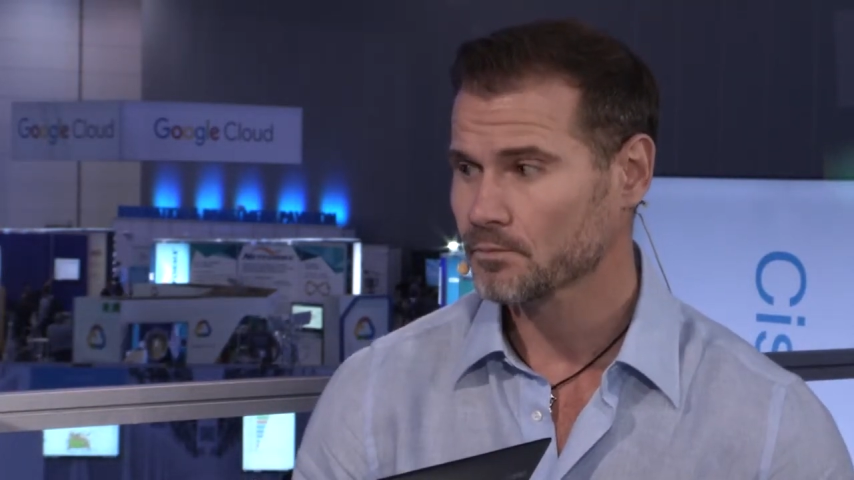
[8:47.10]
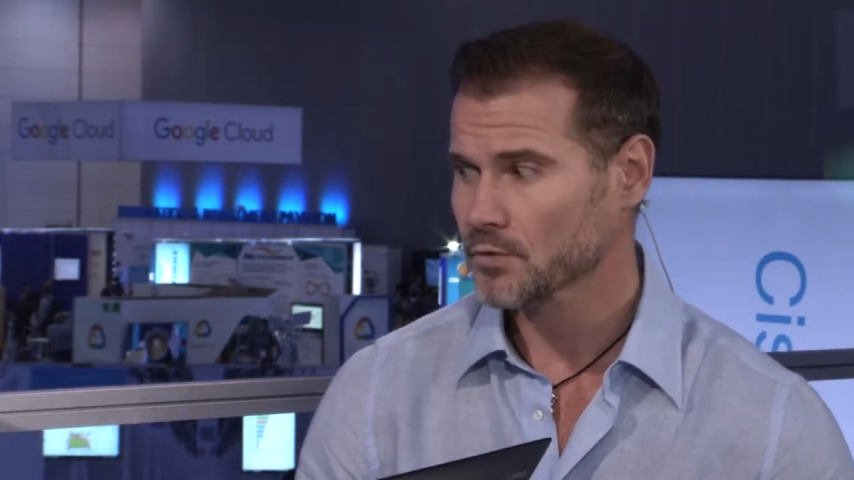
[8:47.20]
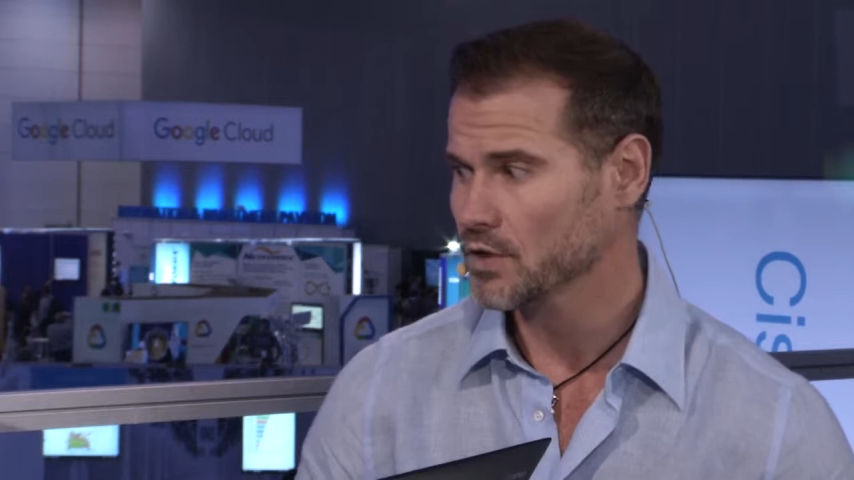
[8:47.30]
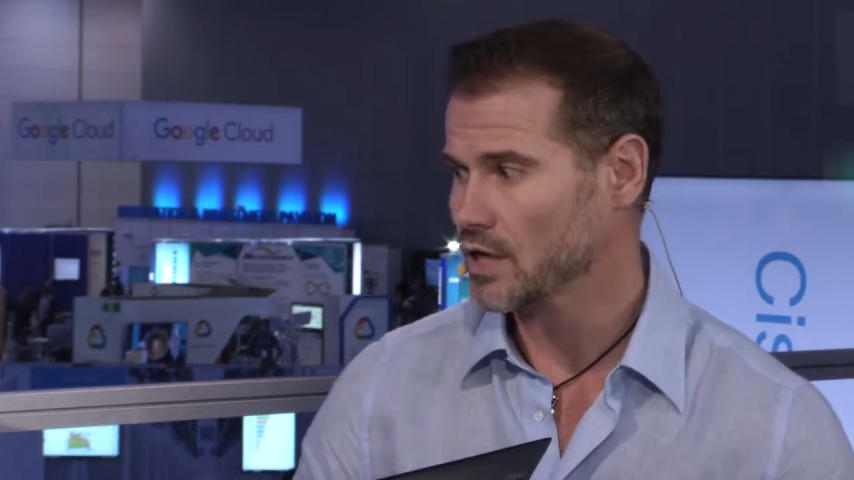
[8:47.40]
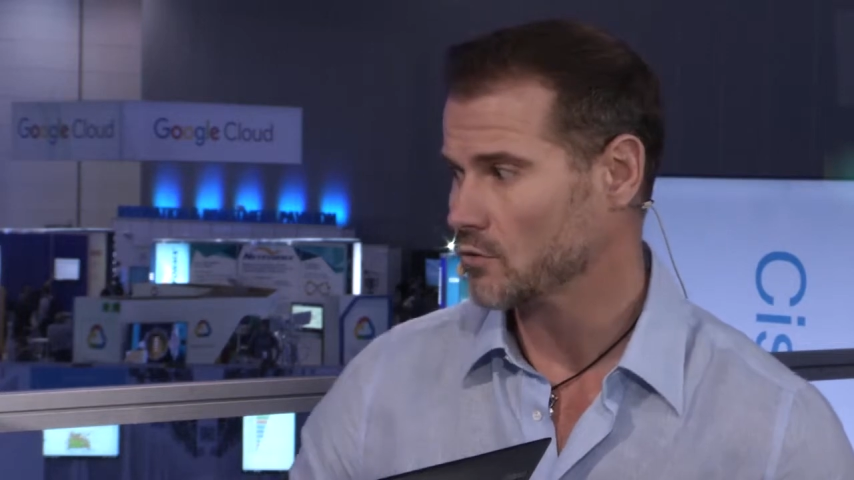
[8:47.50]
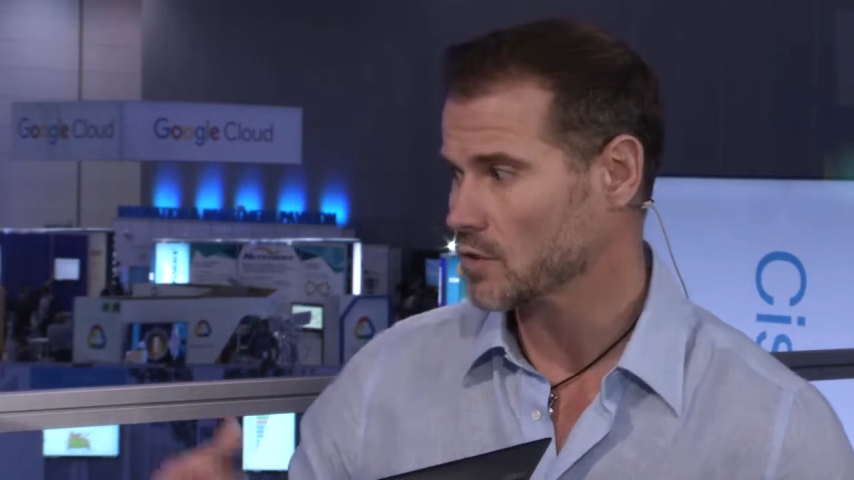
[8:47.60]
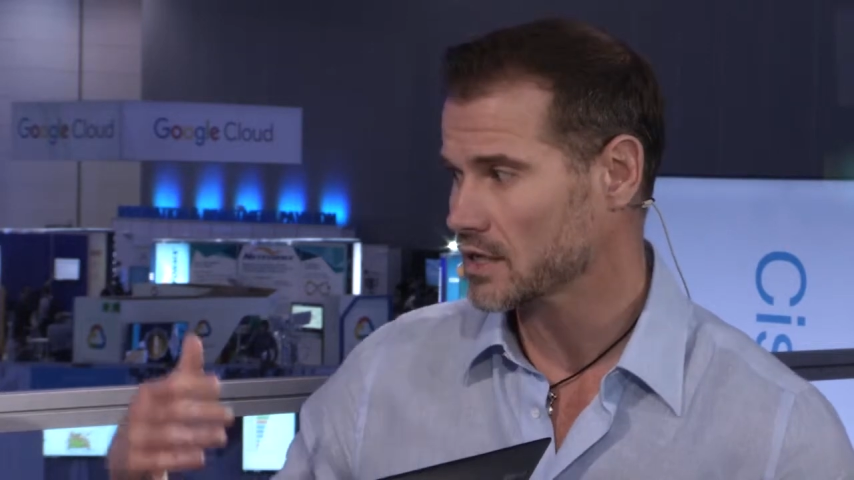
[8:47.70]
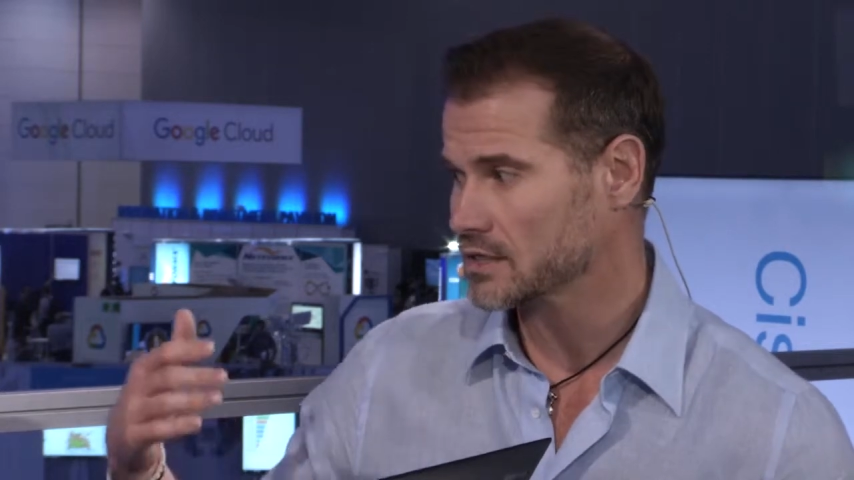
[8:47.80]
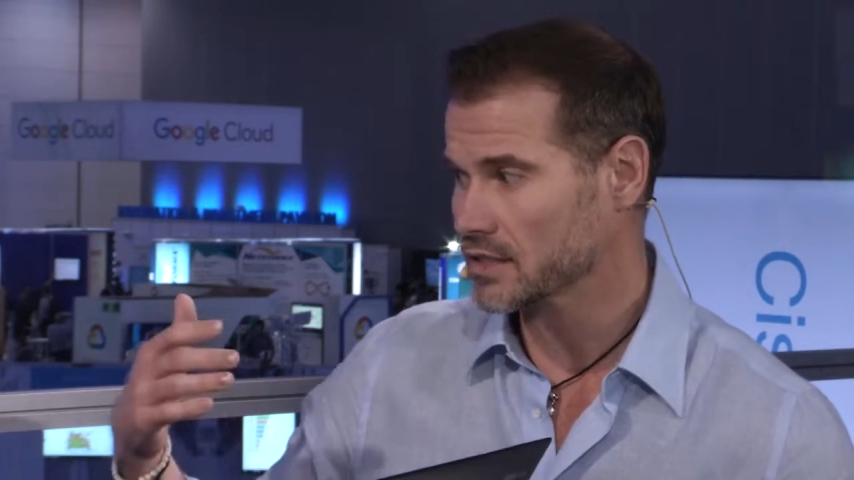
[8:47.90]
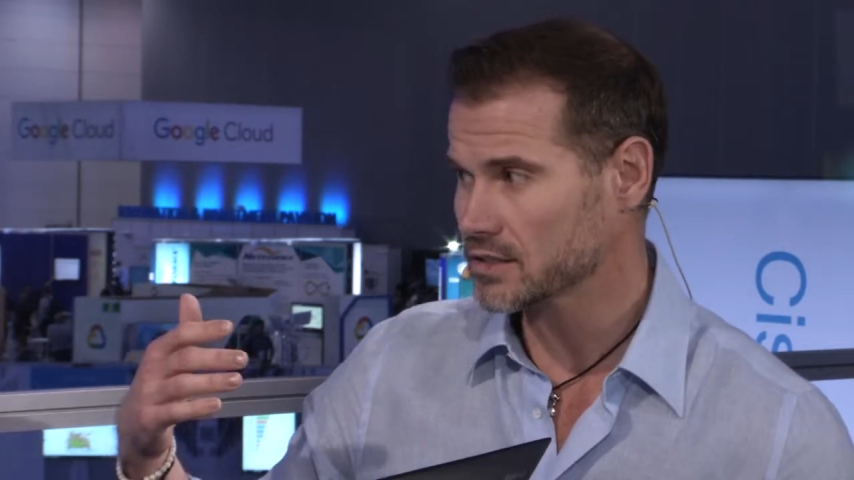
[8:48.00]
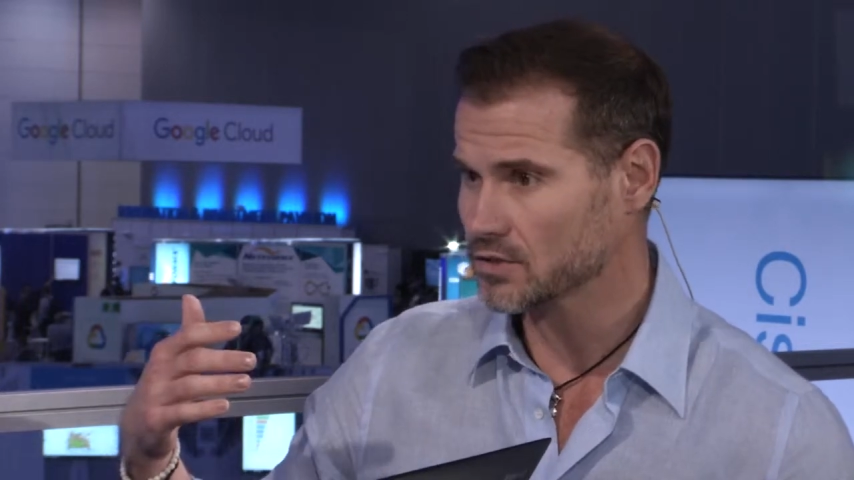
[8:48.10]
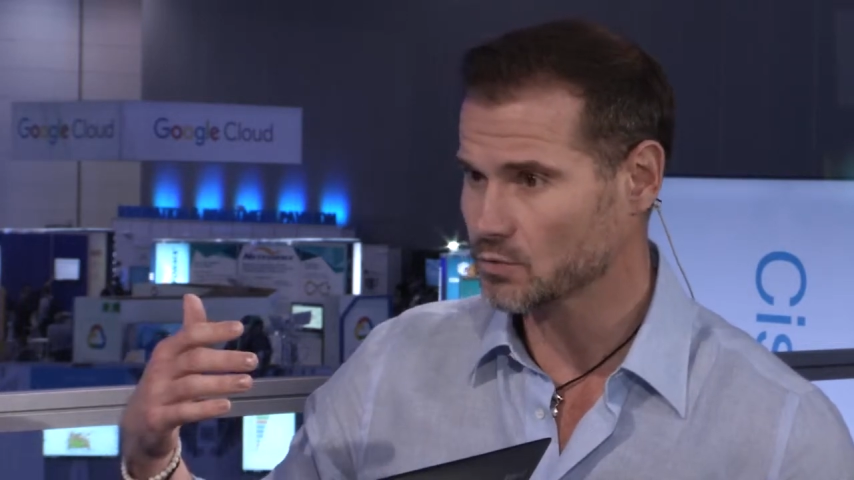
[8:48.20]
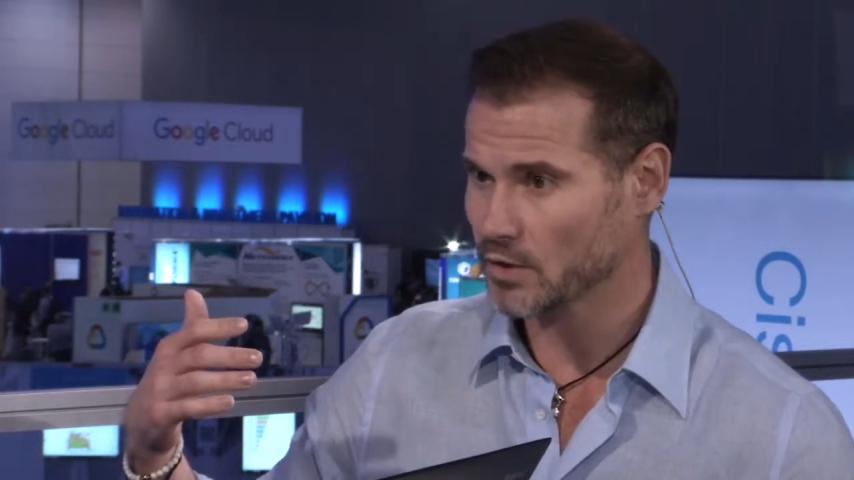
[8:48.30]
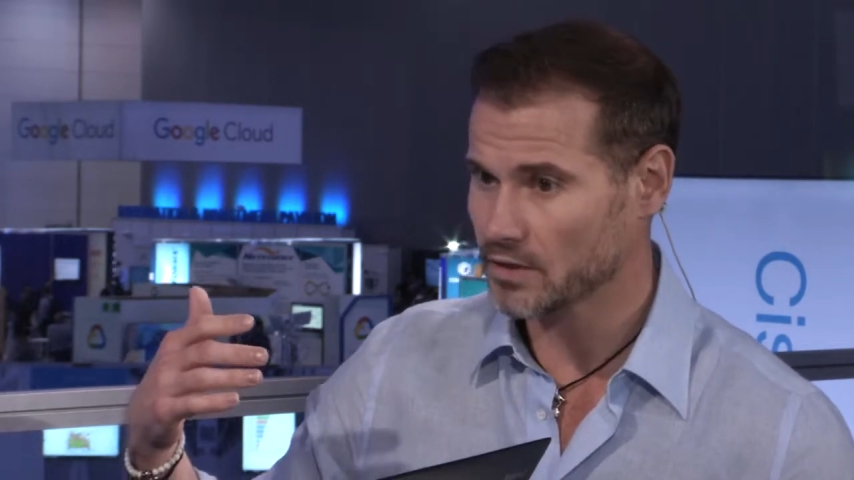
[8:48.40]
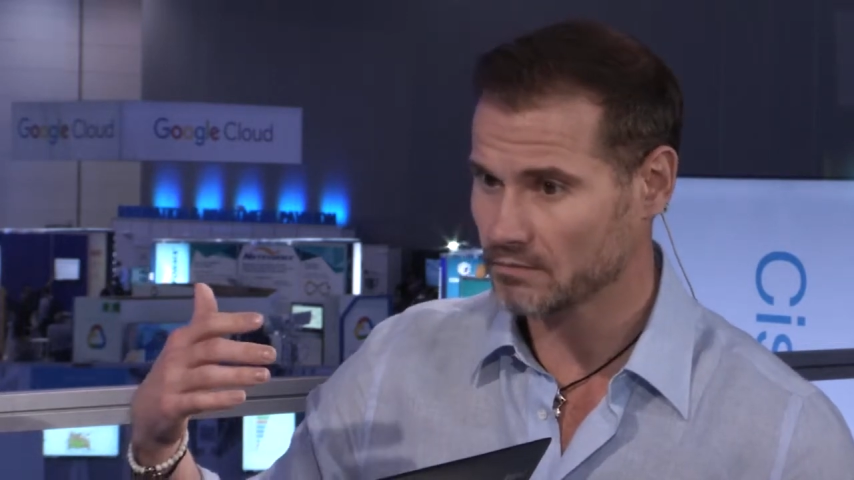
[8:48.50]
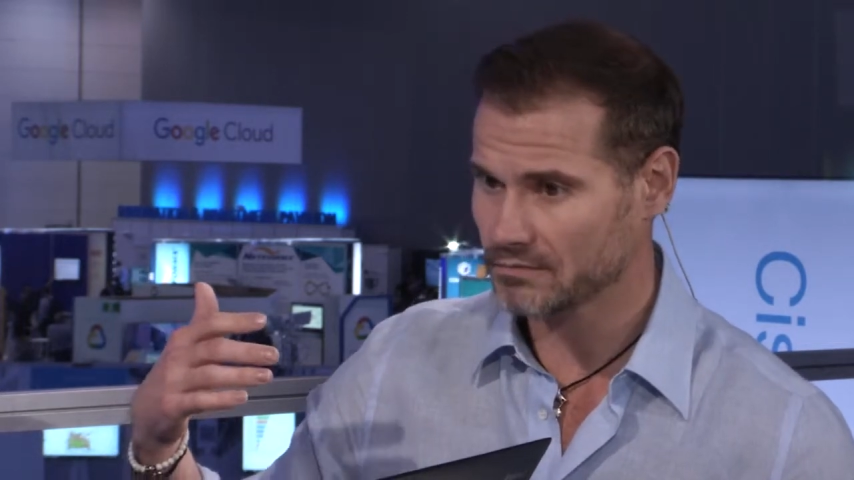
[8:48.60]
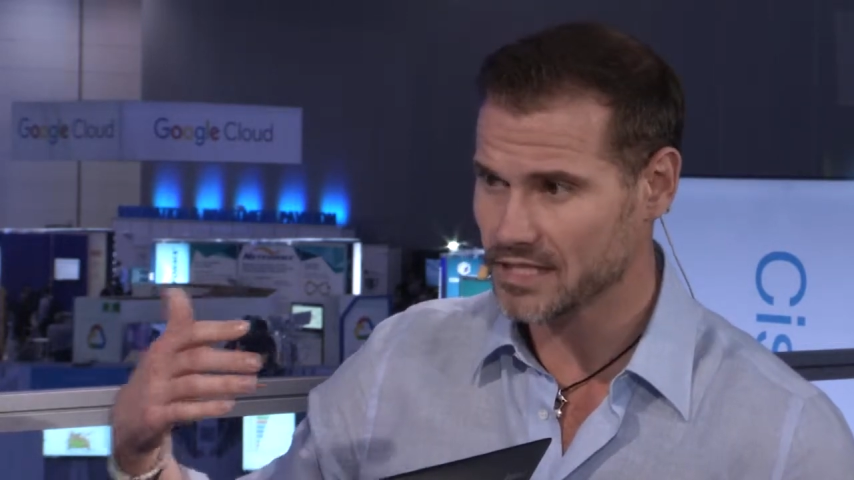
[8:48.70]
You have organizations with